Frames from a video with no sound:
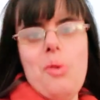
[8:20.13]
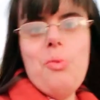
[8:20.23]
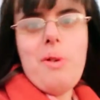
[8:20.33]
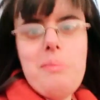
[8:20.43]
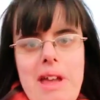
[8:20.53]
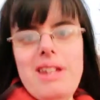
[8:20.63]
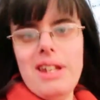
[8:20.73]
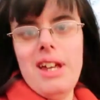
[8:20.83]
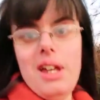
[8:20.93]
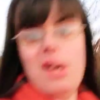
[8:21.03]
We made
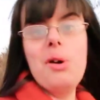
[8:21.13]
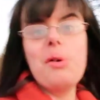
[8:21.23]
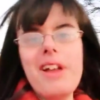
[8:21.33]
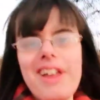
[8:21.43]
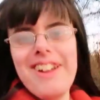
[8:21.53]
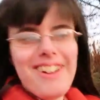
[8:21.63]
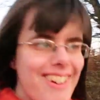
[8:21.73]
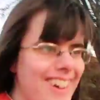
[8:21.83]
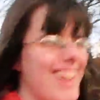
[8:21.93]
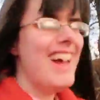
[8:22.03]
it, we're here.
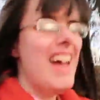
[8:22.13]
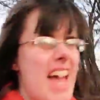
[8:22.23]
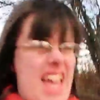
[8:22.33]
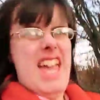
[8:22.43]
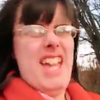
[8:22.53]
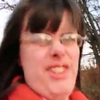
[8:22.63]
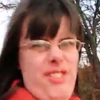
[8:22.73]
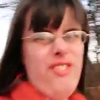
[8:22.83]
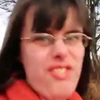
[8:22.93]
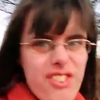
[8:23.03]
It's
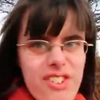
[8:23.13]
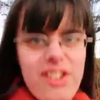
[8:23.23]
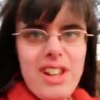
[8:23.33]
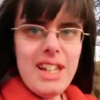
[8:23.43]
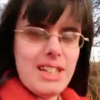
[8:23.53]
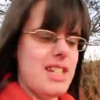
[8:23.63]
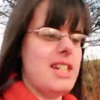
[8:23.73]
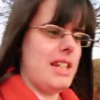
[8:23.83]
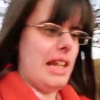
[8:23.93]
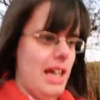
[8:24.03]
freezing,